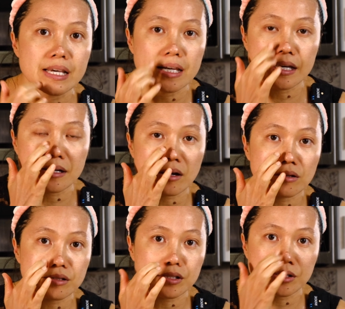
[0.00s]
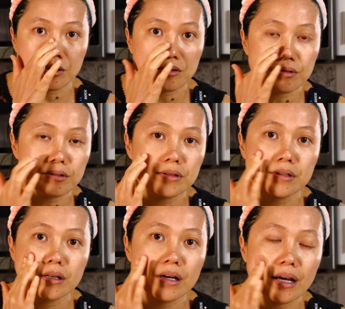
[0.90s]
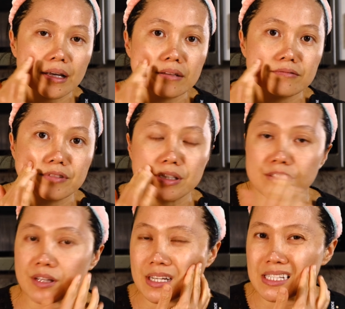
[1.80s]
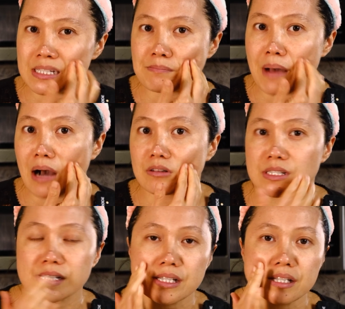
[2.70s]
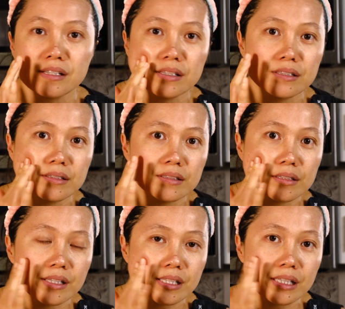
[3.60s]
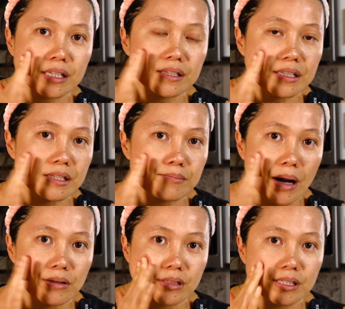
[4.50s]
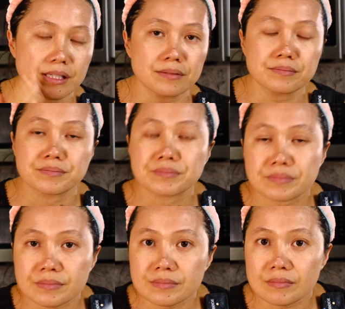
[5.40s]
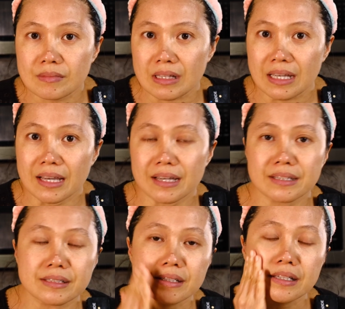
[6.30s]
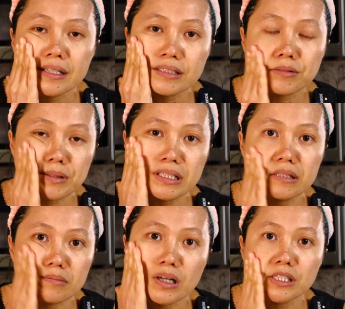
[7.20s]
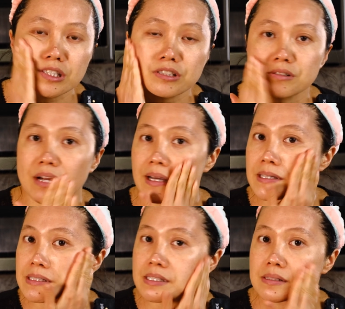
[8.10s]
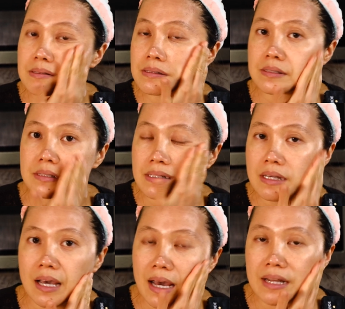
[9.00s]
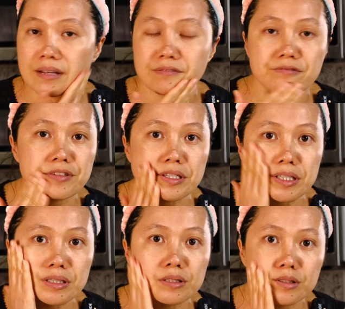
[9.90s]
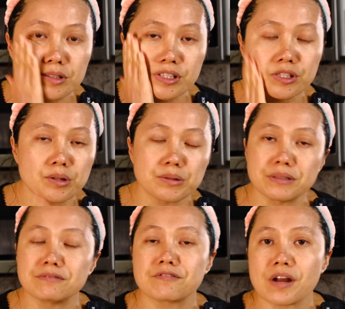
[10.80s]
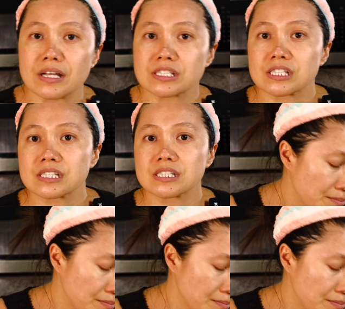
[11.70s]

And also I can feel that it's bouncy. The skin is bouncy and it's really moisturized, and I feel so refreshed